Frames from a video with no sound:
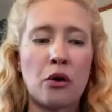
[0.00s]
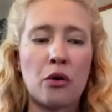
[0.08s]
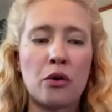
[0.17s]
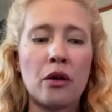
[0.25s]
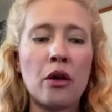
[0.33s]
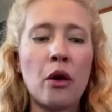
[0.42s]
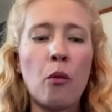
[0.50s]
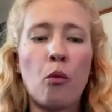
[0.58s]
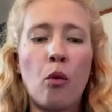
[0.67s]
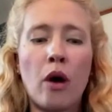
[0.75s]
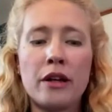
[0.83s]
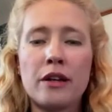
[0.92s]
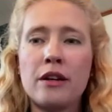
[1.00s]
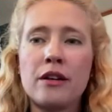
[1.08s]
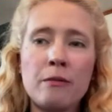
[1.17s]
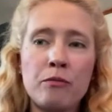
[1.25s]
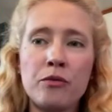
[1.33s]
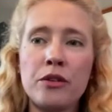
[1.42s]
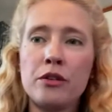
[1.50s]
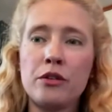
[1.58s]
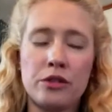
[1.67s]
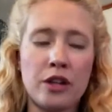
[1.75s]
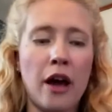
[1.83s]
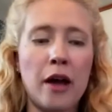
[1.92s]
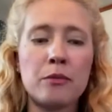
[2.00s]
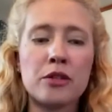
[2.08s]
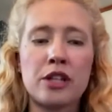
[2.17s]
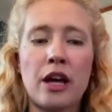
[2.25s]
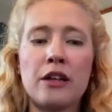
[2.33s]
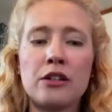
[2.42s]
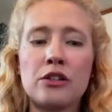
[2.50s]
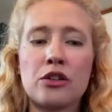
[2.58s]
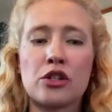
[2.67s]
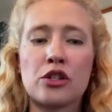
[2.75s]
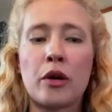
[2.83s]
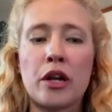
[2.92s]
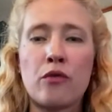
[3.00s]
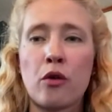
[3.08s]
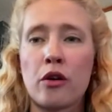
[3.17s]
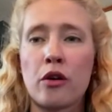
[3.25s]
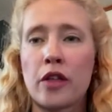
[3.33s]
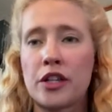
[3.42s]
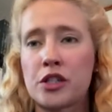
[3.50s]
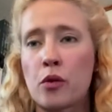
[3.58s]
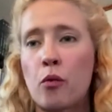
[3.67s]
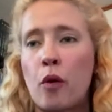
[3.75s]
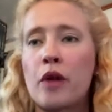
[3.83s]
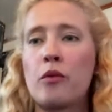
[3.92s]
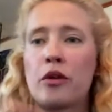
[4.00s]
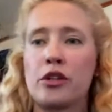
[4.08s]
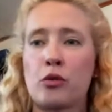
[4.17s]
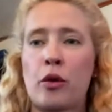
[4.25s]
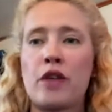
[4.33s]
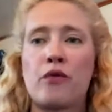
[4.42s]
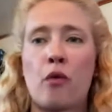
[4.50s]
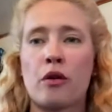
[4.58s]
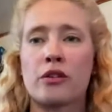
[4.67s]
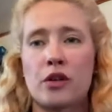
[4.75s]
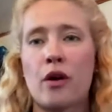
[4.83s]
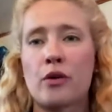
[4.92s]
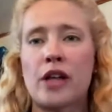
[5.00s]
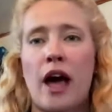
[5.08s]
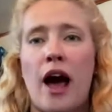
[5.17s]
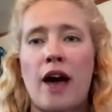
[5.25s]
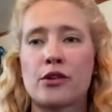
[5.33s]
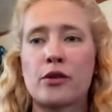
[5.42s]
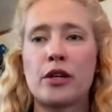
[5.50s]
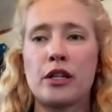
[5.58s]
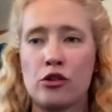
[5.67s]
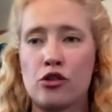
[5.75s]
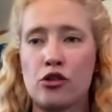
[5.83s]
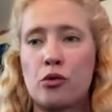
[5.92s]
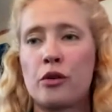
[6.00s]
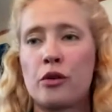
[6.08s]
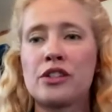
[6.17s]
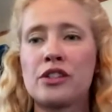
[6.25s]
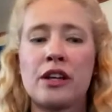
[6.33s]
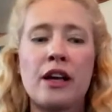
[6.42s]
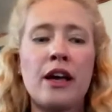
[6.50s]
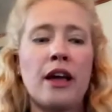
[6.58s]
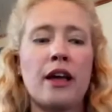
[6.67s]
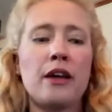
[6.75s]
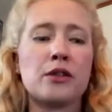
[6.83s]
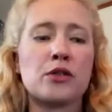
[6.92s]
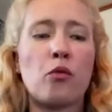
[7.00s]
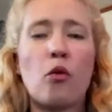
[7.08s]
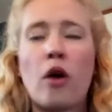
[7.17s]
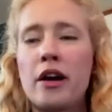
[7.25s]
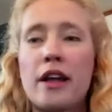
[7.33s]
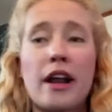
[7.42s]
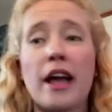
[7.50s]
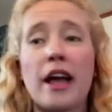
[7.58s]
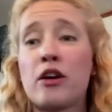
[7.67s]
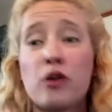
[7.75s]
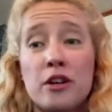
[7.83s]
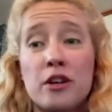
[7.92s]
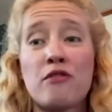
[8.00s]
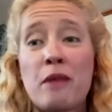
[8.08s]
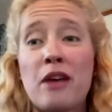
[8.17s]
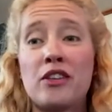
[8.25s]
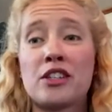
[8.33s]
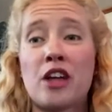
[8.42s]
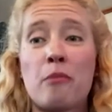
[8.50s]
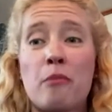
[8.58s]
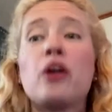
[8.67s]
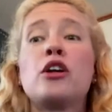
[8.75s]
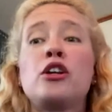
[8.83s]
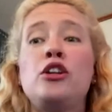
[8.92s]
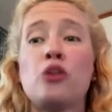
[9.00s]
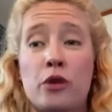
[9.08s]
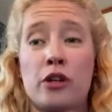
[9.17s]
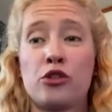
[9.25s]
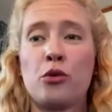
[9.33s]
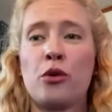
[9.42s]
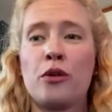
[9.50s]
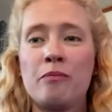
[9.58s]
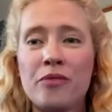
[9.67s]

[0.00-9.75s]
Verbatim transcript: so one times 10 to the 24, that's the one with 24 zeros after it, joules, is one, and I couldn't have made this up, Yoda joule.